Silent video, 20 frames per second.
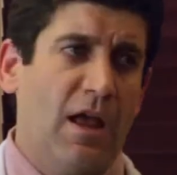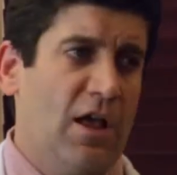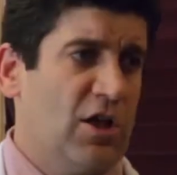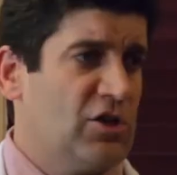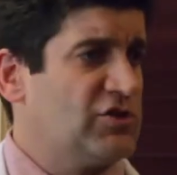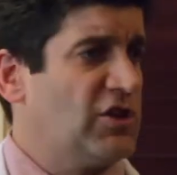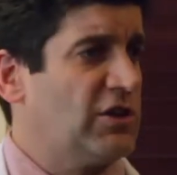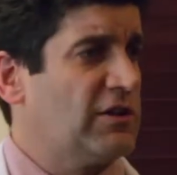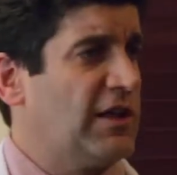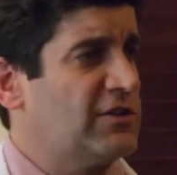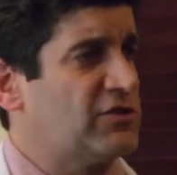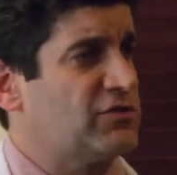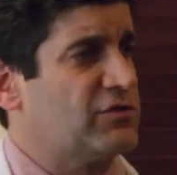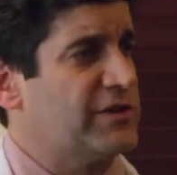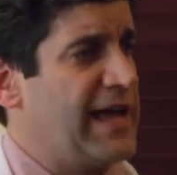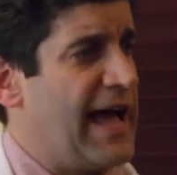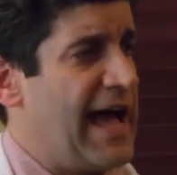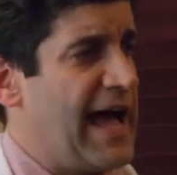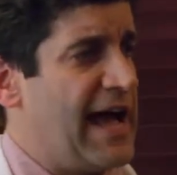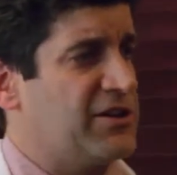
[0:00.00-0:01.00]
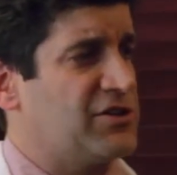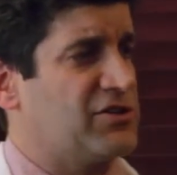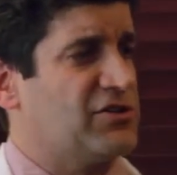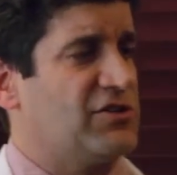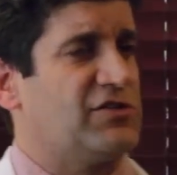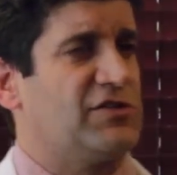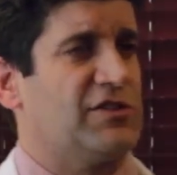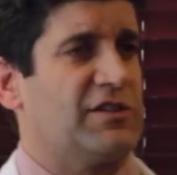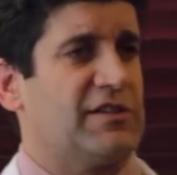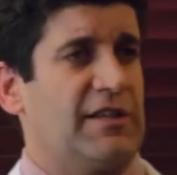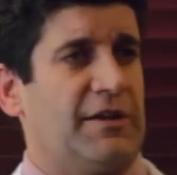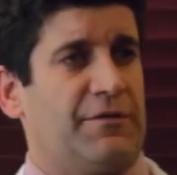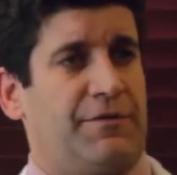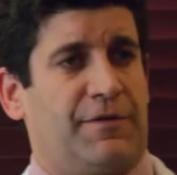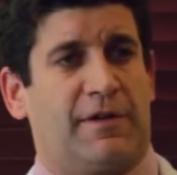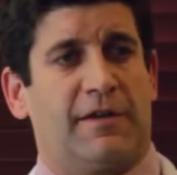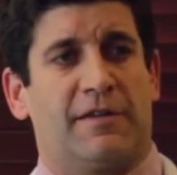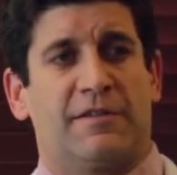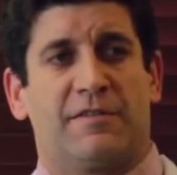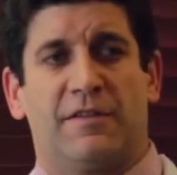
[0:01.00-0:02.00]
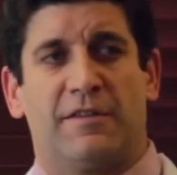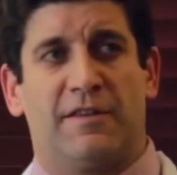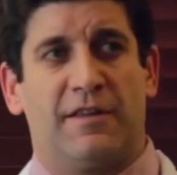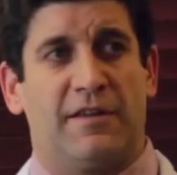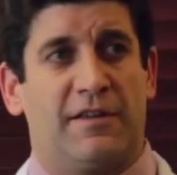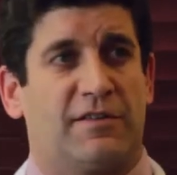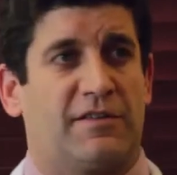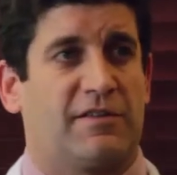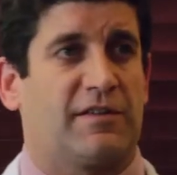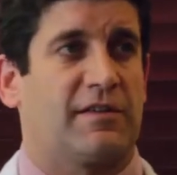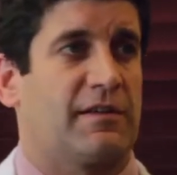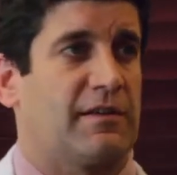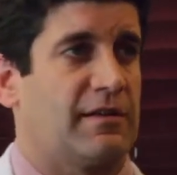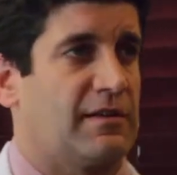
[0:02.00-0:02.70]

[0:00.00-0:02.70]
So let's rehash the significance of this.